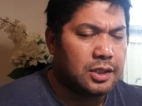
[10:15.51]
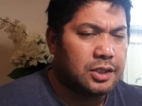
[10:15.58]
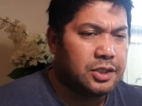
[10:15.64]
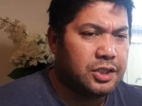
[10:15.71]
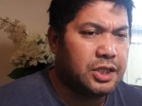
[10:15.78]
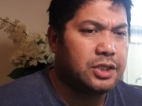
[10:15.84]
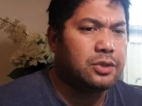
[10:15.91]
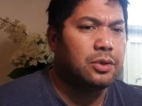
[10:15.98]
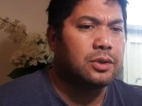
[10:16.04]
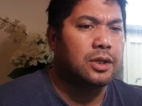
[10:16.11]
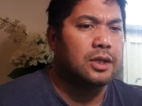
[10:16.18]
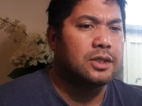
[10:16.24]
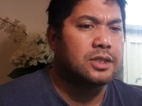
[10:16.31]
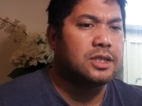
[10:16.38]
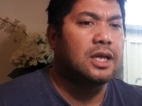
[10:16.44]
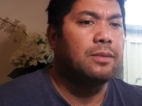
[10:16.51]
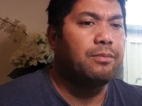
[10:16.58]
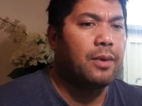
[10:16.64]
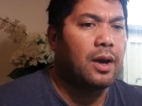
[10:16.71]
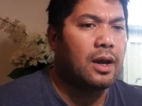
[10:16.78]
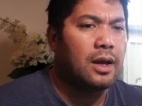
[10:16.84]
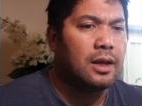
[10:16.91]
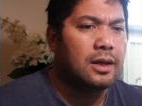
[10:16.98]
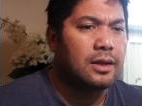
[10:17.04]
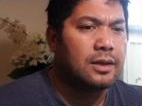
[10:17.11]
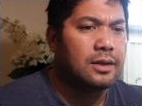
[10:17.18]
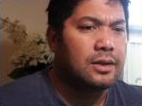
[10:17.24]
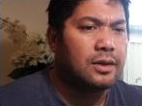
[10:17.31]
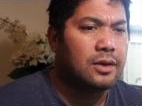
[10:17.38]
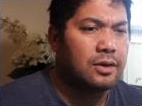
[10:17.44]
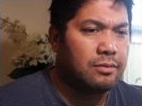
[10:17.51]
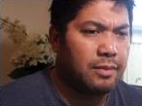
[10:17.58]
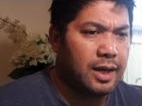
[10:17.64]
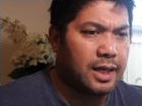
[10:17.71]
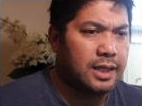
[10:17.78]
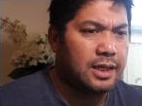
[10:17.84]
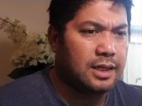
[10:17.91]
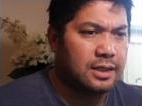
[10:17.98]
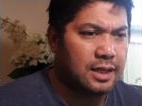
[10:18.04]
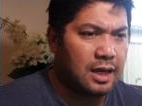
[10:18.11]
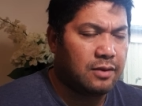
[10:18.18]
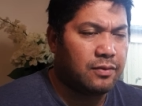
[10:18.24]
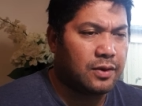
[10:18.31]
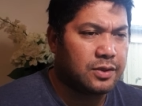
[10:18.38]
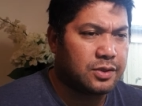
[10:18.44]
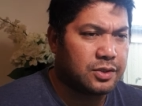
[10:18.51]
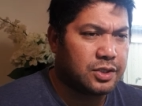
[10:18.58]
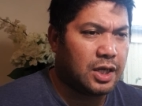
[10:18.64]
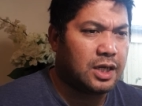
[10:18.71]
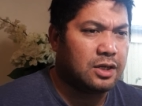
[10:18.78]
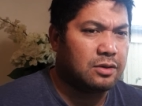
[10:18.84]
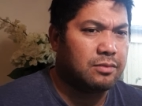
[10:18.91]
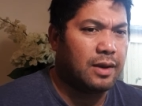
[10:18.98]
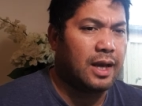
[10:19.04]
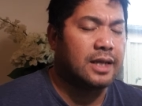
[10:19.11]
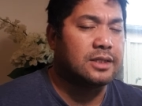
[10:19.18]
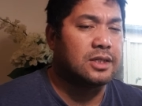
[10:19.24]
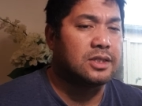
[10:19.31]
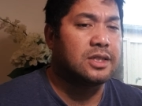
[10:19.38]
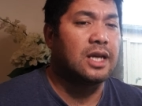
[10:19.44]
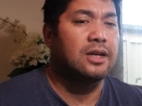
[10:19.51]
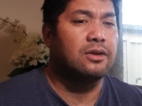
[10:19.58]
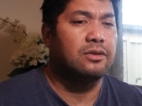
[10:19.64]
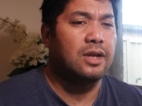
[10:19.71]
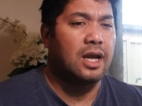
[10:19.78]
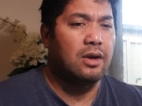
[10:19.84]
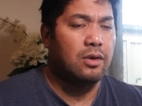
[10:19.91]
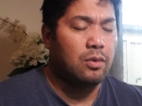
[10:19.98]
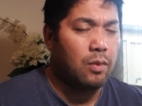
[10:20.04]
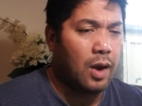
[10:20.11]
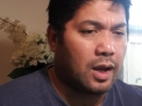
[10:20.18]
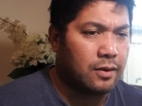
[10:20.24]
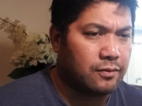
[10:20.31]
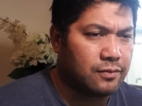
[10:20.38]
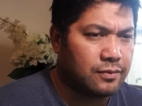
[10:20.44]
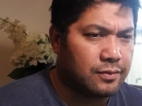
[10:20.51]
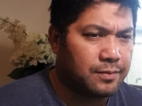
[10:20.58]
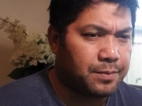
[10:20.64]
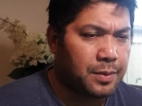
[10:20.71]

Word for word: she took Zilpah, her maid, and gave her to Jacob as a secondary wife.